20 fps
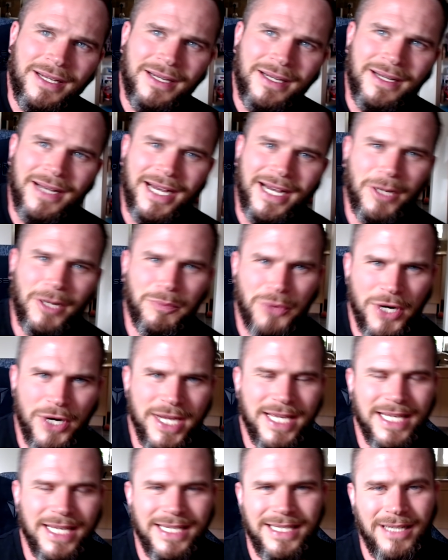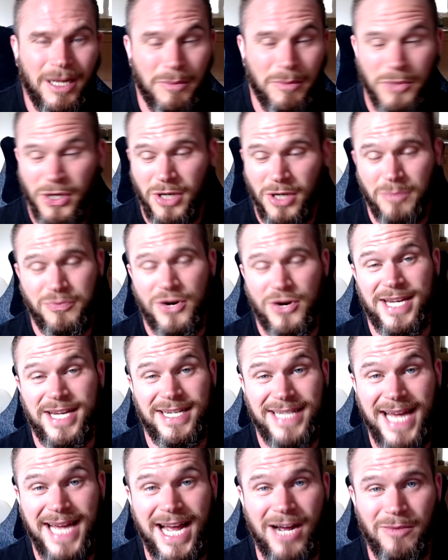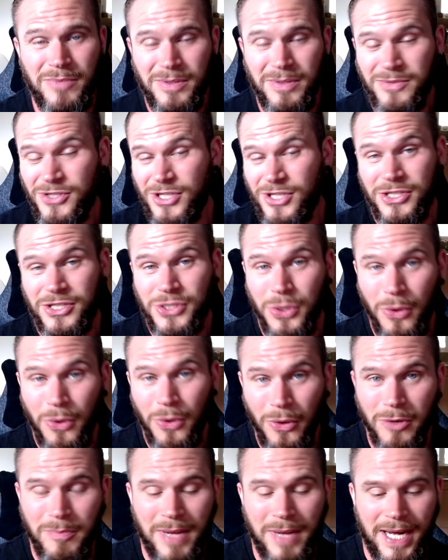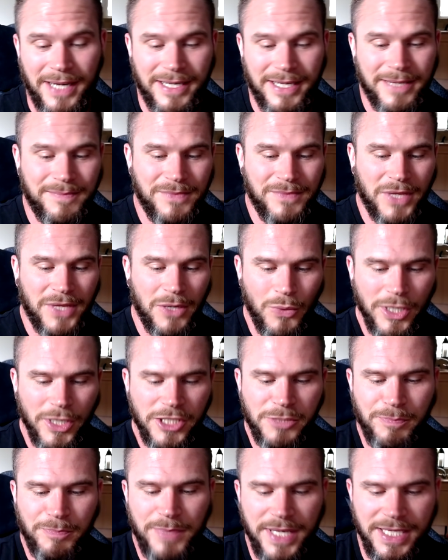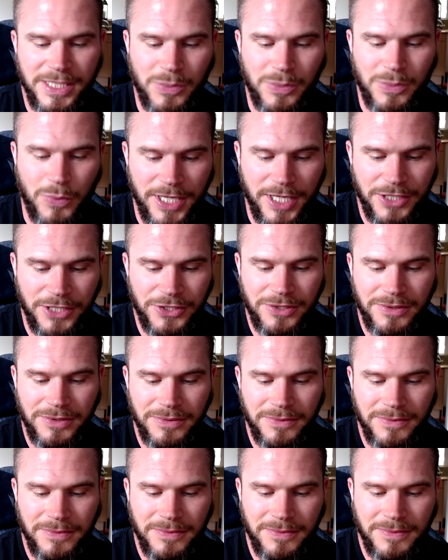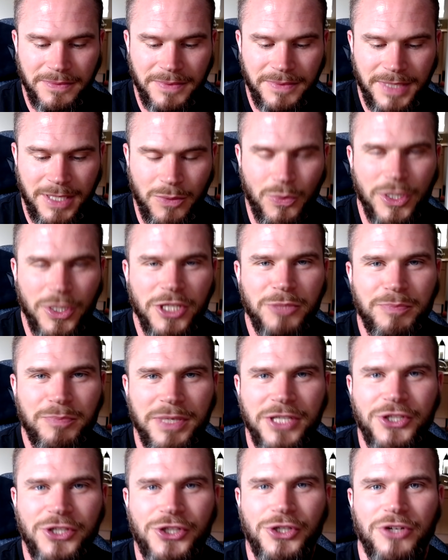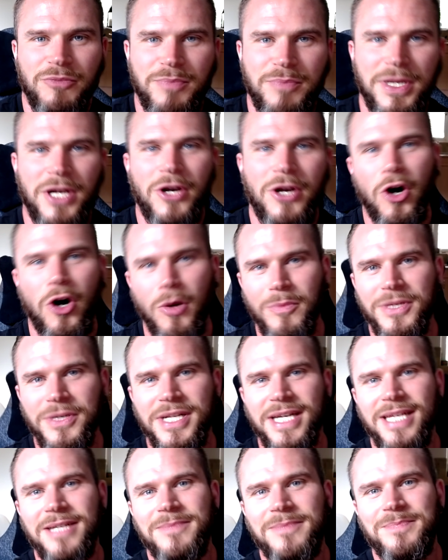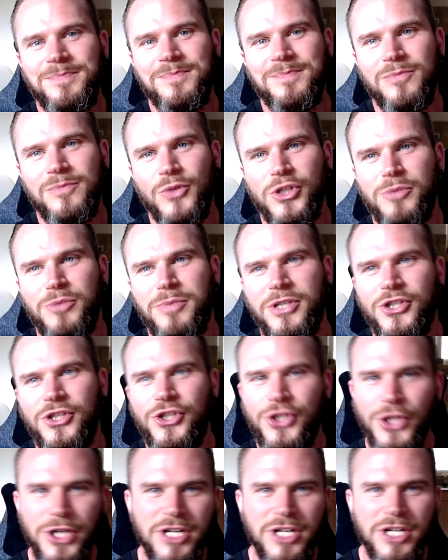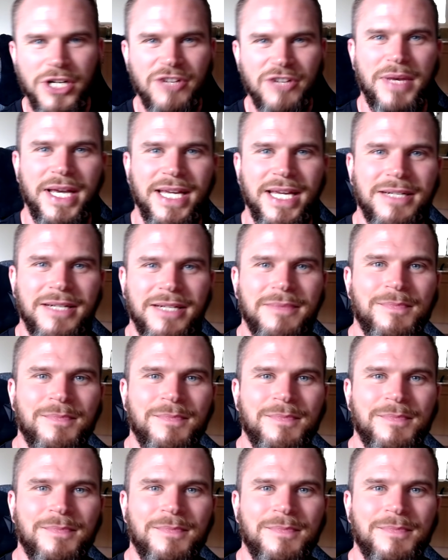And I'll break it, I'm not going to break it down, but I'm just going to talk about it. Like which bit is which, and which bit should have been a comedy, which bit shouldn't have been.